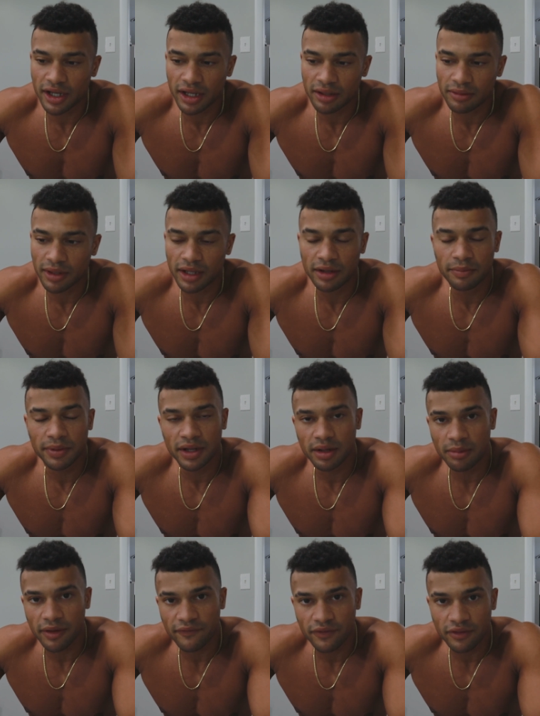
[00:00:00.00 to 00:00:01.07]
I end up picking
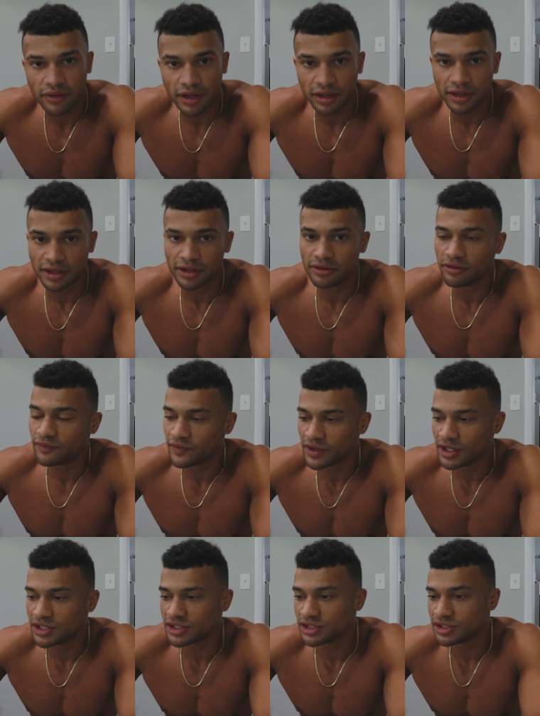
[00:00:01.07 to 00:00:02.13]
up my phone. I look at the
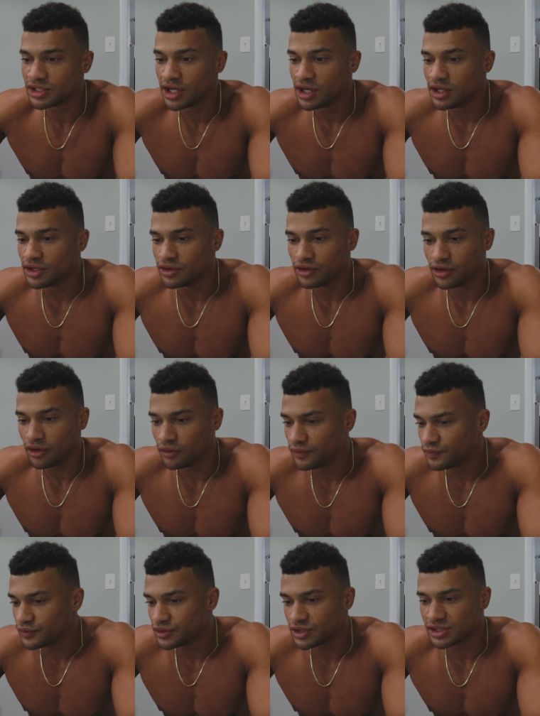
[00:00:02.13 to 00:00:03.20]
notifications, you know,
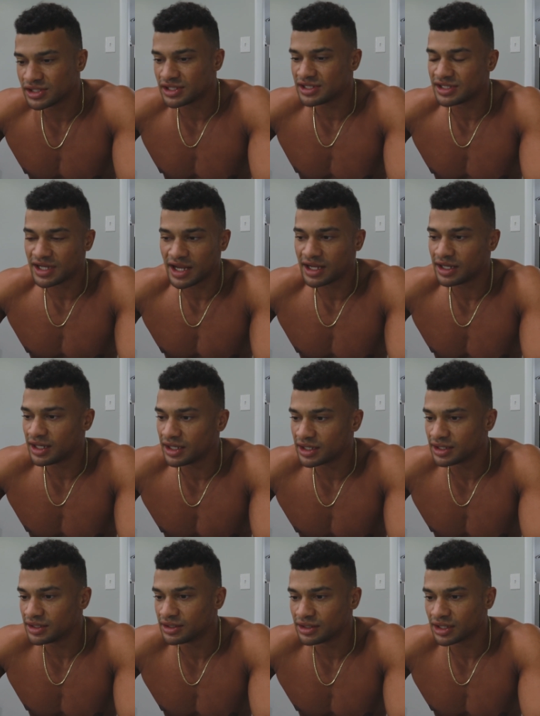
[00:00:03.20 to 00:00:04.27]
just to stay
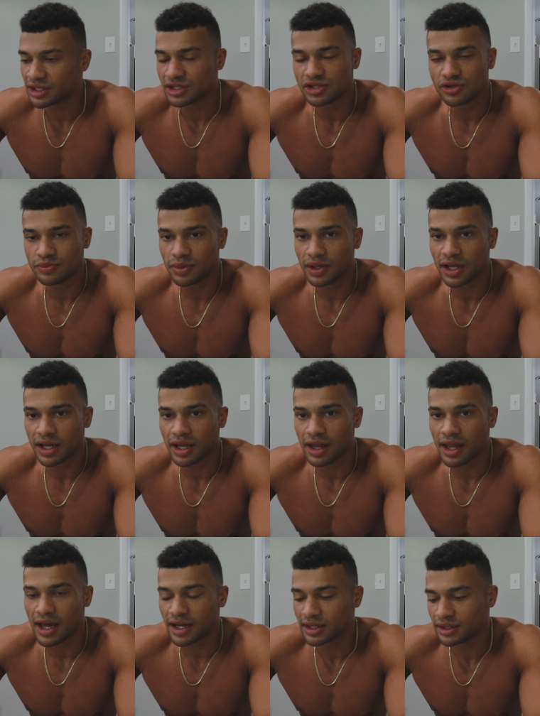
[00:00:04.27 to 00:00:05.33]
like super like
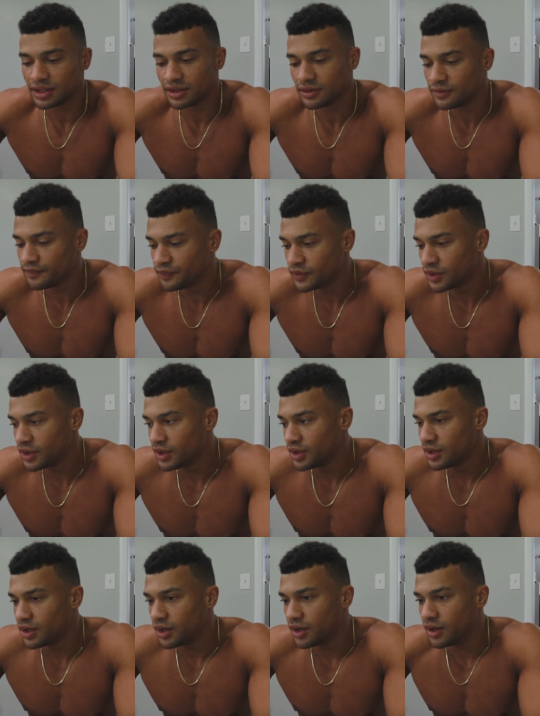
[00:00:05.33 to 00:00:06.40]
locked in.
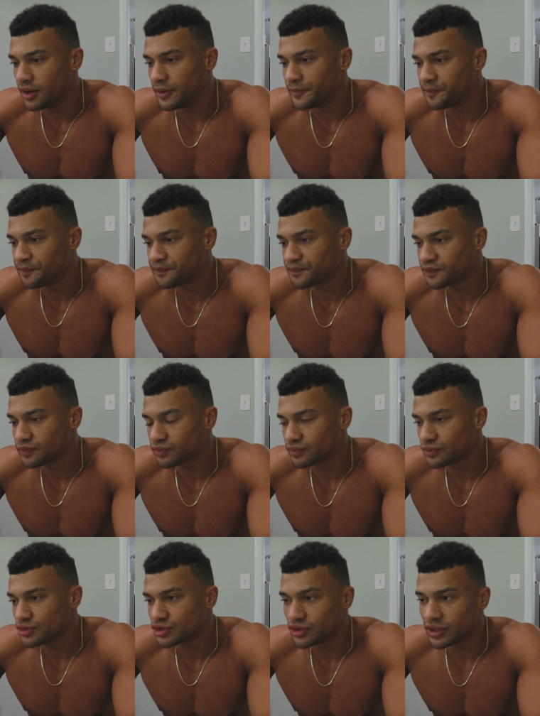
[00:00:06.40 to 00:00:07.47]

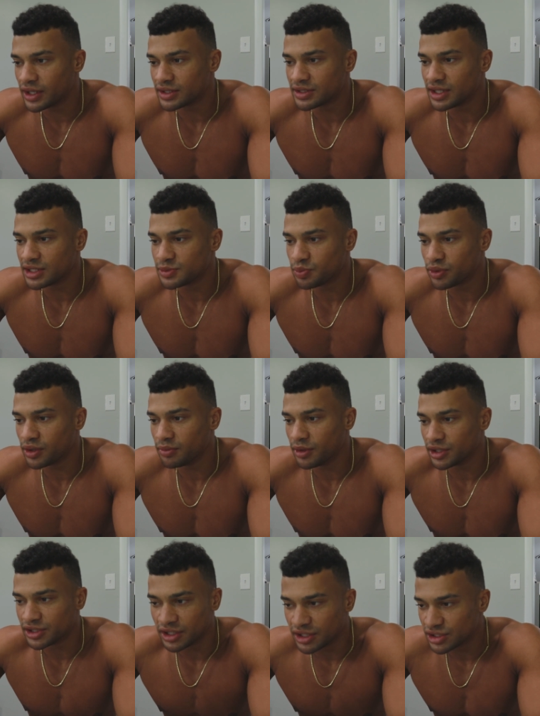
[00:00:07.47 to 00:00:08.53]
So that's pretty
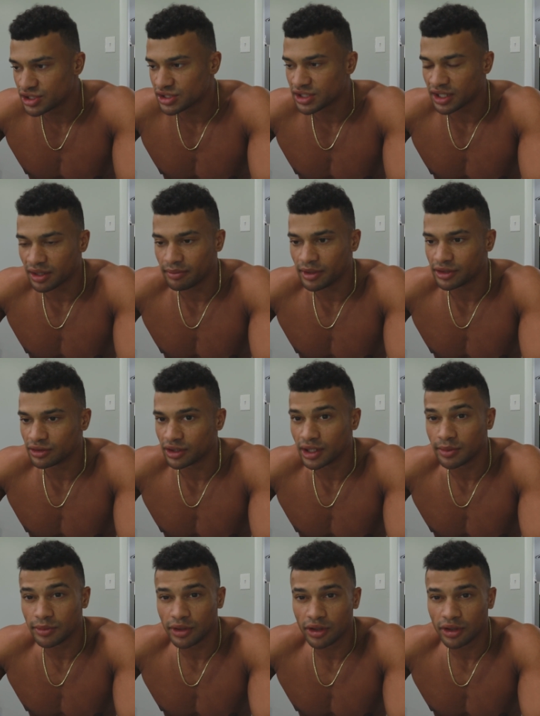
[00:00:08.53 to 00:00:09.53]
much it. It's just like a mental game.